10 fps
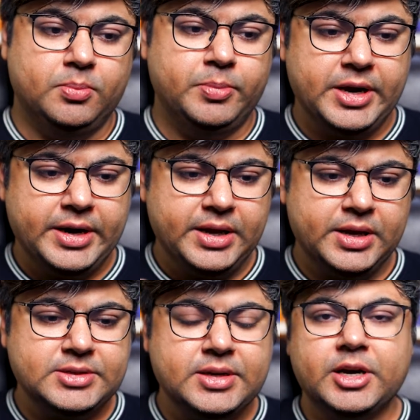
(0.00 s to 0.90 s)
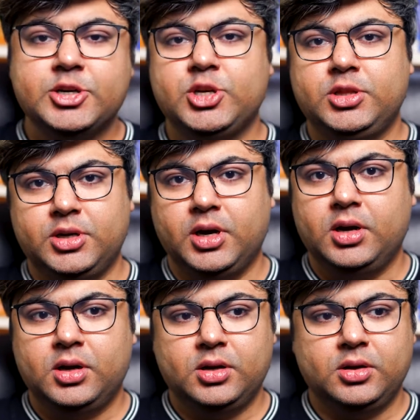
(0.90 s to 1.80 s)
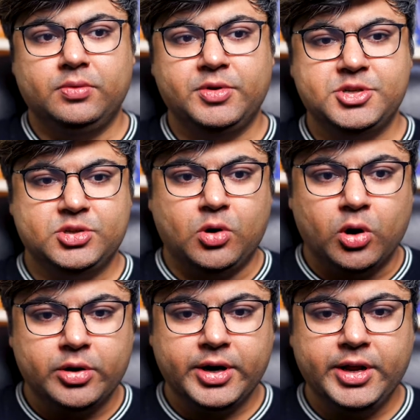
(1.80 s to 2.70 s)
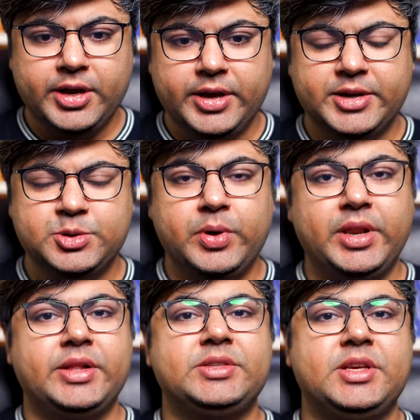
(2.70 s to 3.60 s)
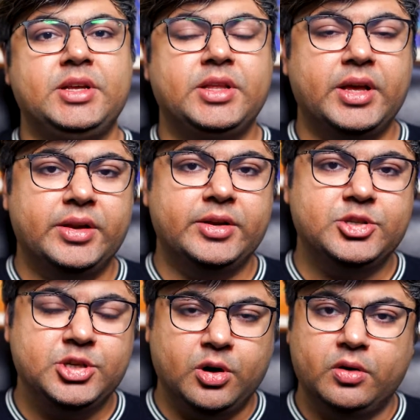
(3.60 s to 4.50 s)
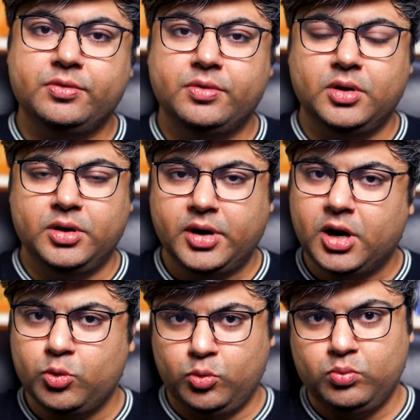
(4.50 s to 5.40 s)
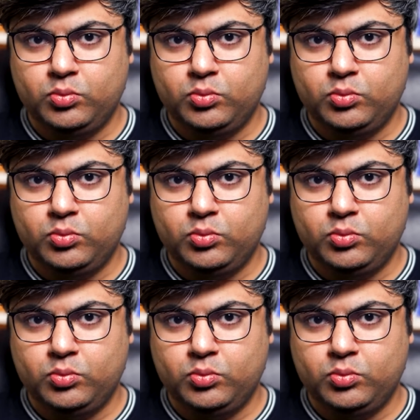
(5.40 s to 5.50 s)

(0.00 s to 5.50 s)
Bharini is a nakshatra which is already experiencing the energy of Rahu.